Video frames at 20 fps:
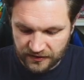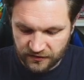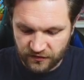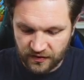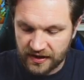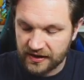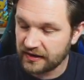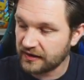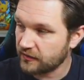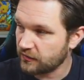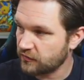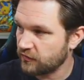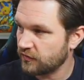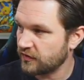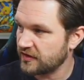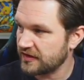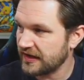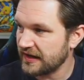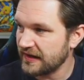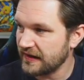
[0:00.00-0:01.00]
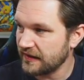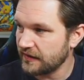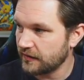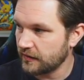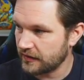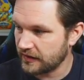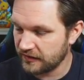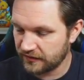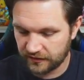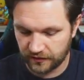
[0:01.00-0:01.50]
Dratini
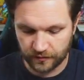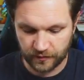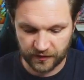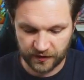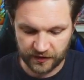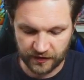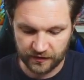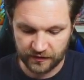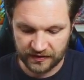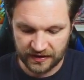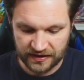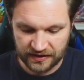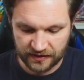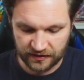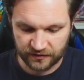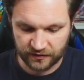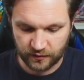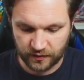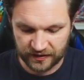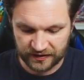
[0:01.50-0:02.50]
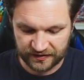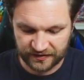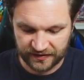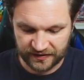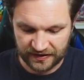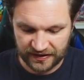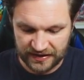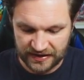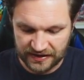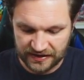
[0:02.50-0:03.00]
looking super cute. Then it goes quite
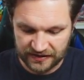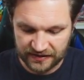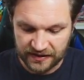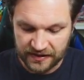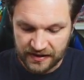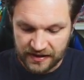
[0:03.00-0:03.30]
sleek.